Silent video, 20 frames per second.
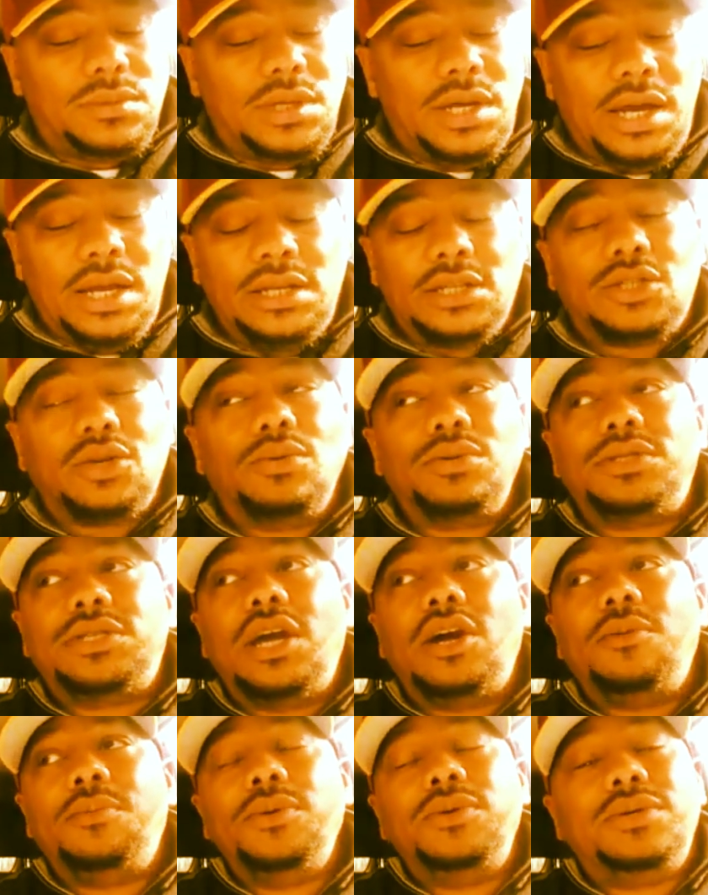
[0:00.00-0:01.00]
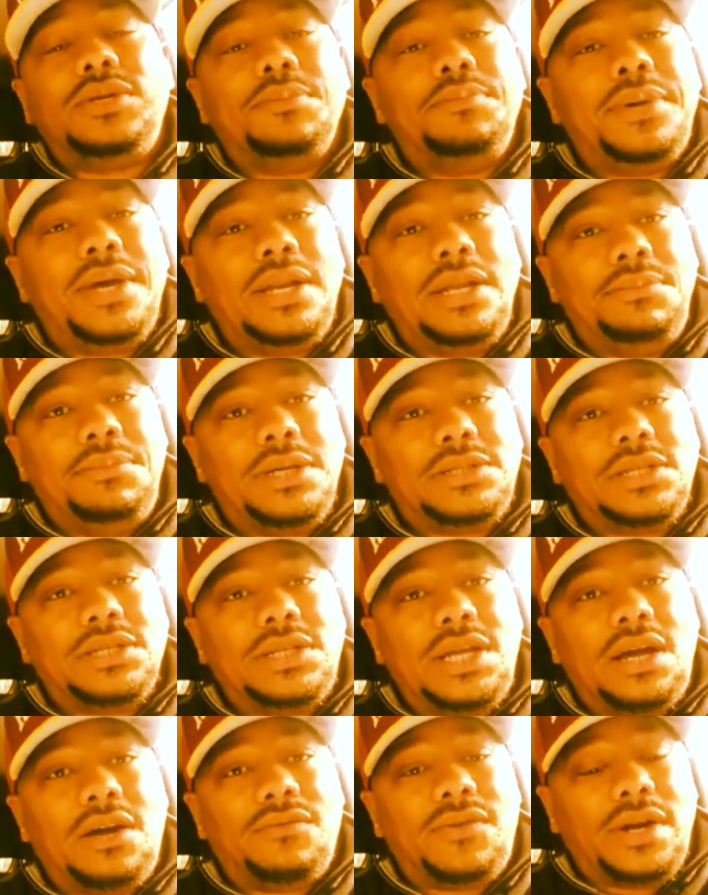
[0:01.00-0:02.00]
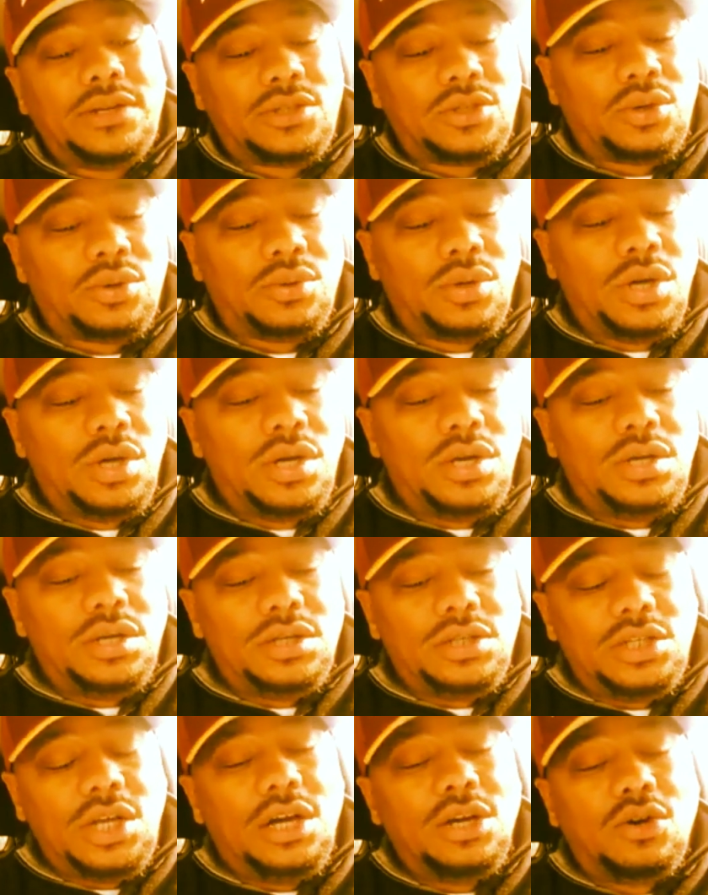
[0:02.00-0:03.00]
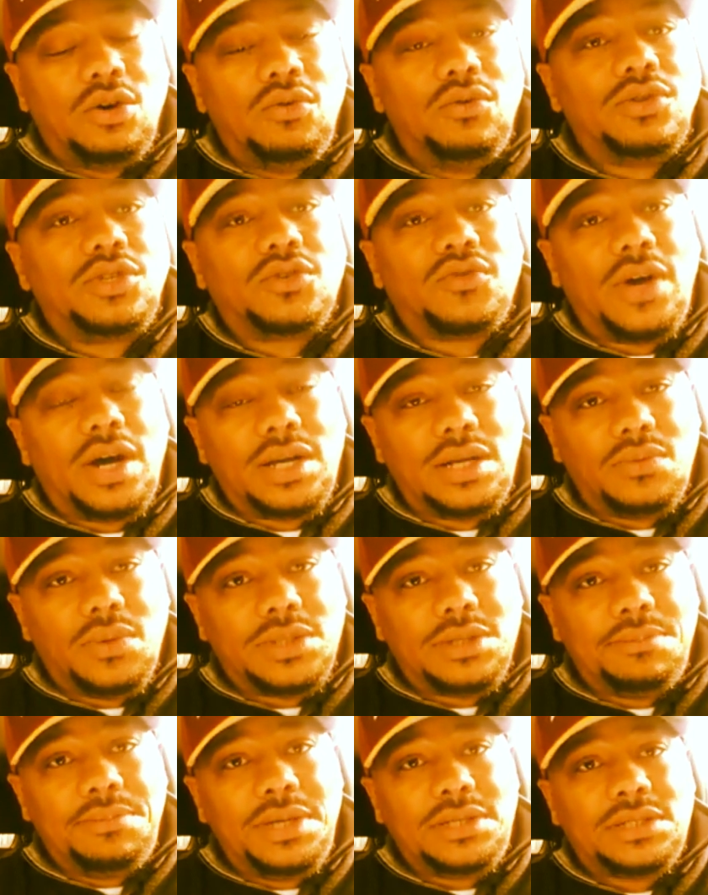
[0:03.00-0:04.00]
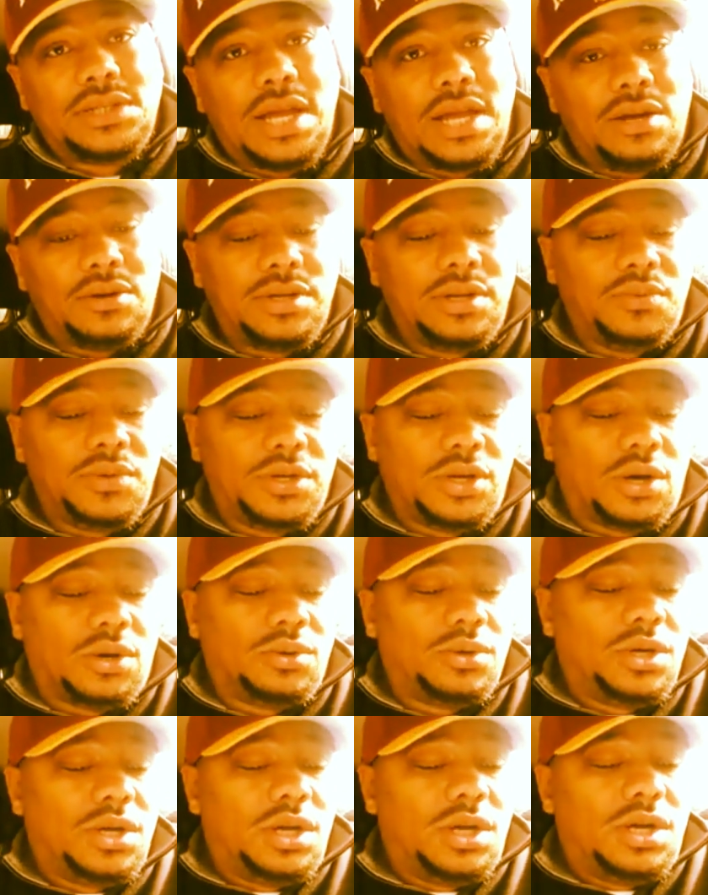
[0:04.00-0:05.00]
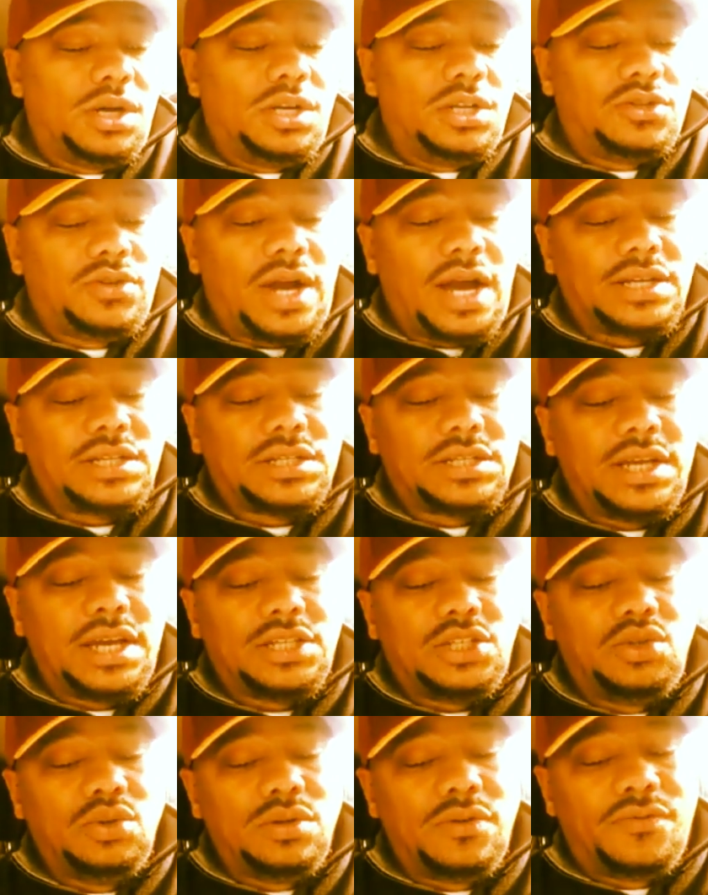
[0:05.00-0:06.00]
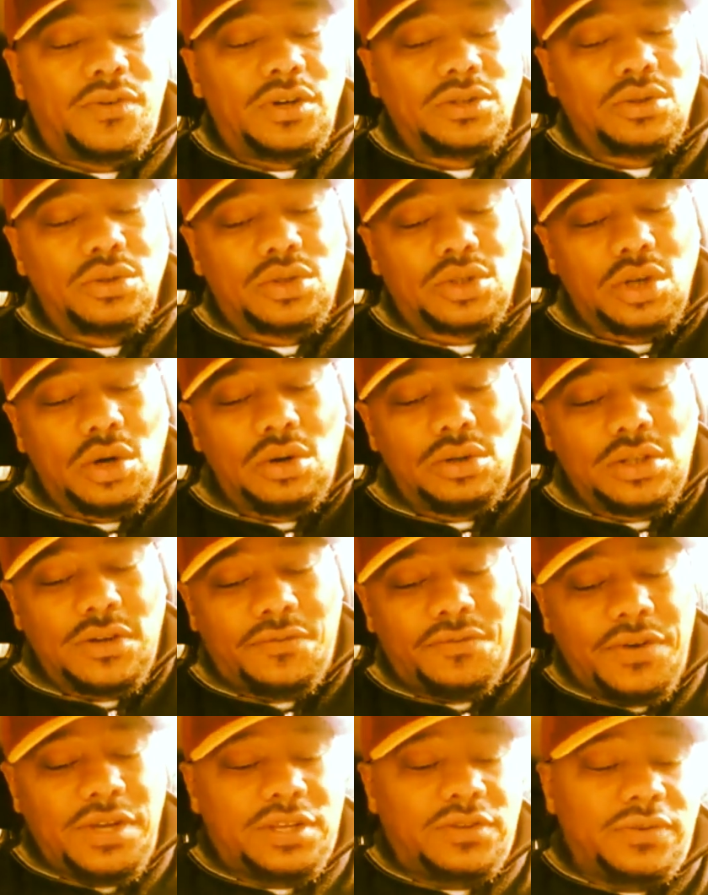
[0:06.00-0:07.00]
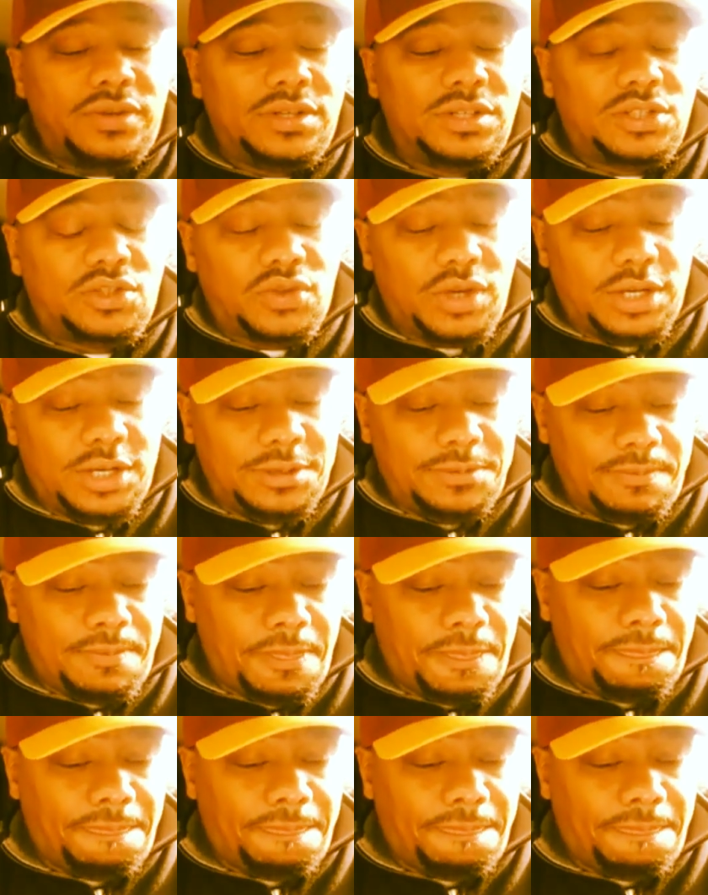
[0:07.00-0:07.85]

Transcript: And it's so terrible you can barely mix it down right. So Young Guru's struggling with the mix down. Here we go. Track 6, Universal Soldier, featuring The Dream.